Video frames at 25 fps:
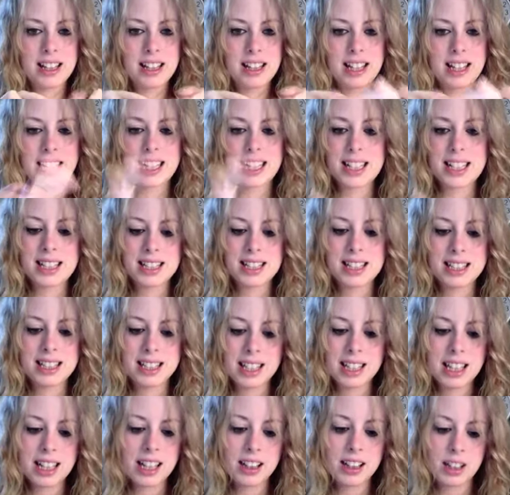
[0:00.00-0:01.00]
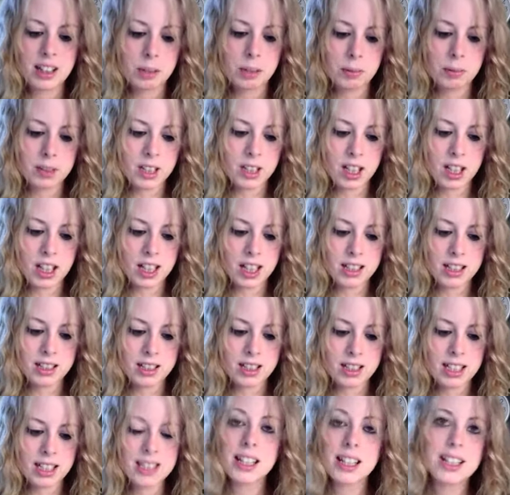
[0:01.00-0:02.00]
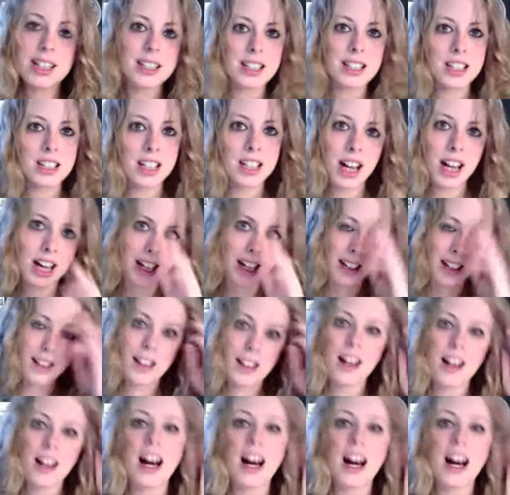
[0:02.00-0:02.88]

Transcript: it's like lip gloss. It's a kiss of shine.